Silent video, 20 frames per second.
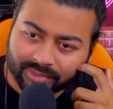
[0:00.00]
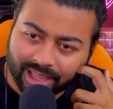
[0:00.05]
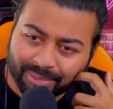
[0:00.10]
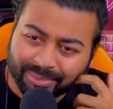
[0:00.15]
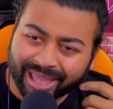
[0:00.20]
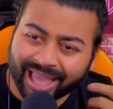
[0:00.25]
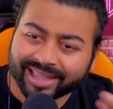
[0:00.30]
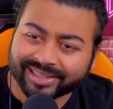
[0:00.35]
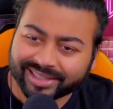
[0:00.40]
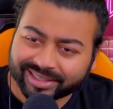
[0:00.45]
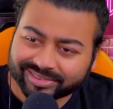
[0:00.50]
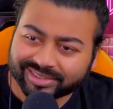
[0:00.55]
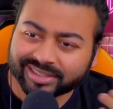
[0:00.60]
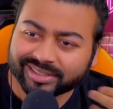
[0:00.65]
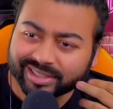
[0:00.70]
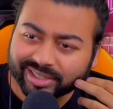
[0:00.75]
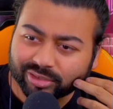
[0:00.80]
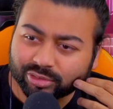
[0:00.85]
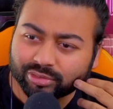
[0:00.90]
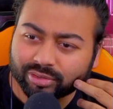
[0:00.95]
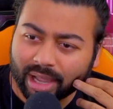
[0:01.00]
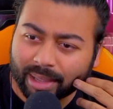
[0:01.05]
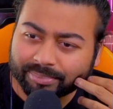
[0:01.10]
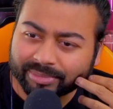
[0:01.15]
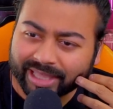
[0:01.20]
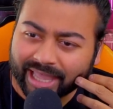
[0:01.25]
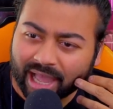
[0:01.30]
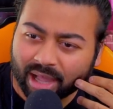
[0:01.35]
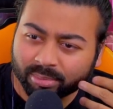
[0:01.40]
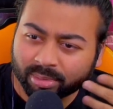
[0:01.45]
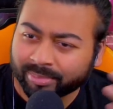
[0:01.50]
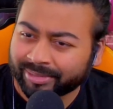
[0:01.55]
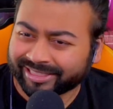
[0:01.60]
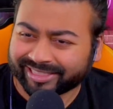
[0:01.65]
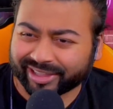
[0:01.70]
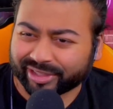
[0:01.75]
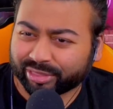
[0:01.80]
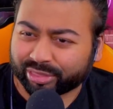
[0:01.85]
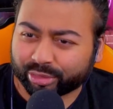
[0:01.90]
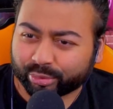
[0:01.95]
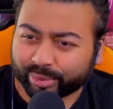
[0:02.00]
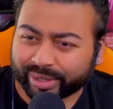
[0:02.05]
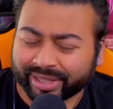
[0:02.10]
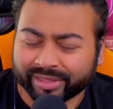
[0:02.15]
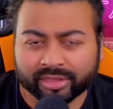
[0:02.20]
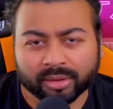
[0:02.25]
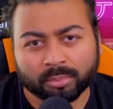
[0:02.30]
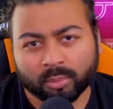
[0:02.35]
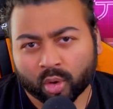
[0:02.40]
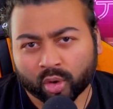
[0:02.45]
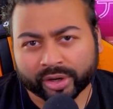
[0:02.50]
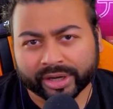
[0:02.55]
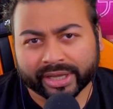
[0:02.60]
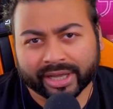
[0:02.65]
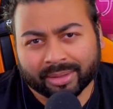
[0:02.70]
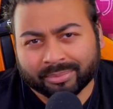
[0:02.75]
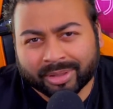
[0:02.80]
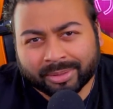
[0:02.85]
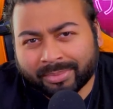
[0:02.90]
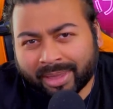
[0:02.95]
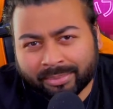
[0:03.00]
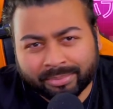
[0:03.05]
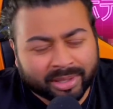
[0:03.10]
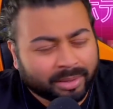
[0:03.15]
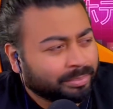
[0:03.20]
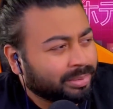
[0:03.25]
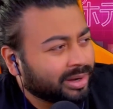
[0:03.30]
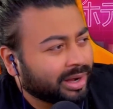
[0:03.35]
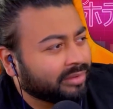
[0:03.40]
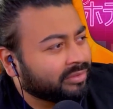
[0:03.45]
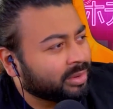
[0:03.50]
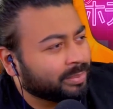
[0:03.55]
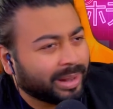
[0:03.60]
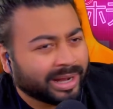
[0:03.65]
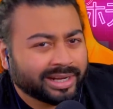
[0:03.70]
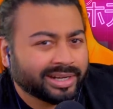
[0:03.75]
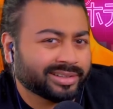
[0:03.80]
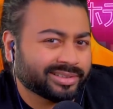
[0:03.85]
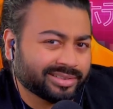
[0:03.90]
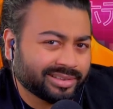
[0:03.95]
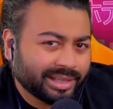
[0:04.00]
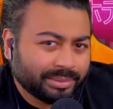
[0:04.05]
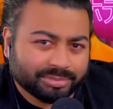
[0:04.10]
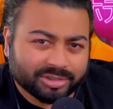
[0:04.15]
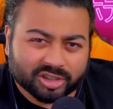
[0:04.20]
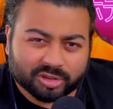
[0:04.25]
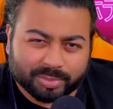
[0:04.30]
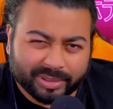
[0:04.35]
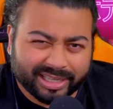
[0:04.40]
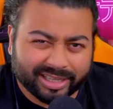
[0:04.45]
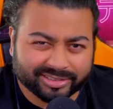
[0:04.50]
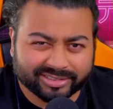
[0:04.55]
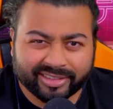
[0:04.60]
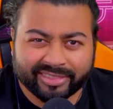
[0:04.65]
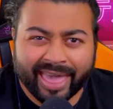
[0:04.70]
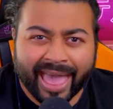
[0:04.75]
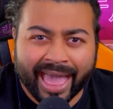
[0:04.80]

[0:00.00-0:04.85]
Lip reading: I mean, I guess he did drop the album at like 3 in the morning. I mean, maybe it put everybody to sleep just because of